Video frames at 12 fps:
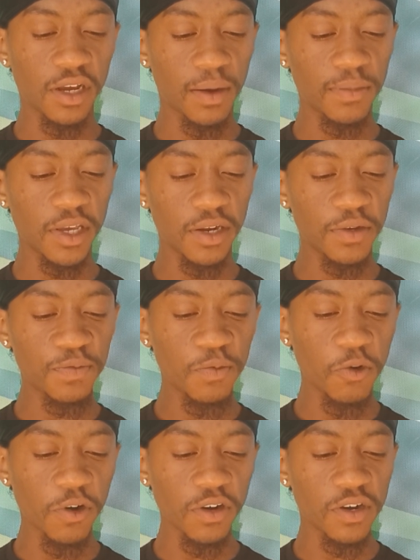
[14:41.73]
I'm getting
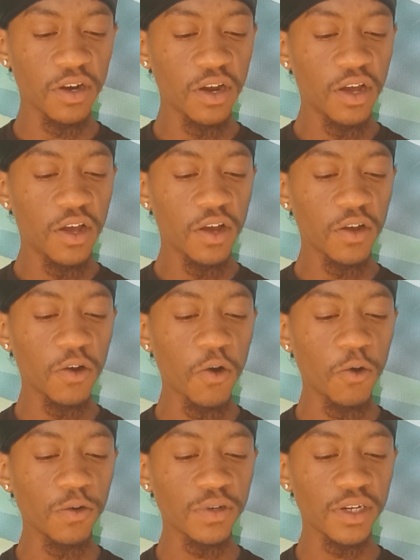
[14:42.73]
more
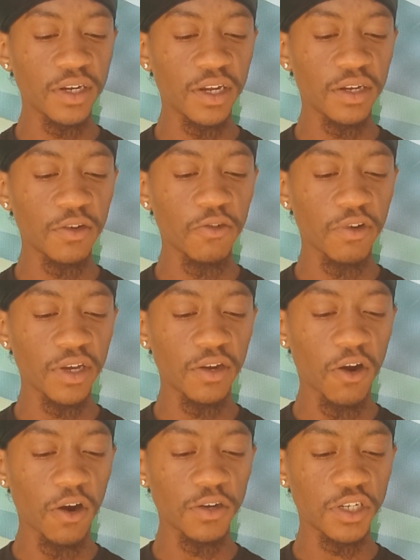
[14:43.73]
golden and green
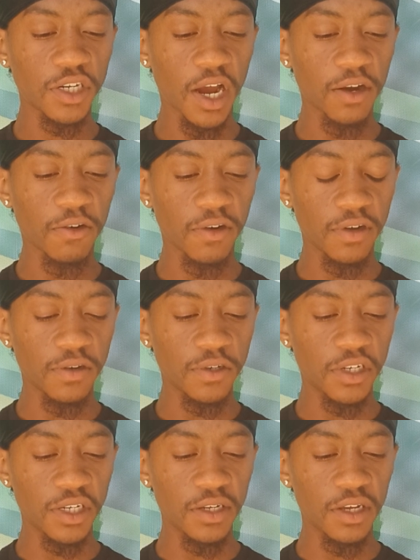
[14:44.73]
heart chakra
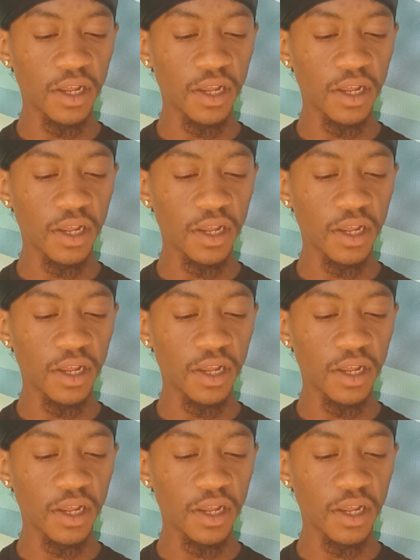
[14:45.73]
energy,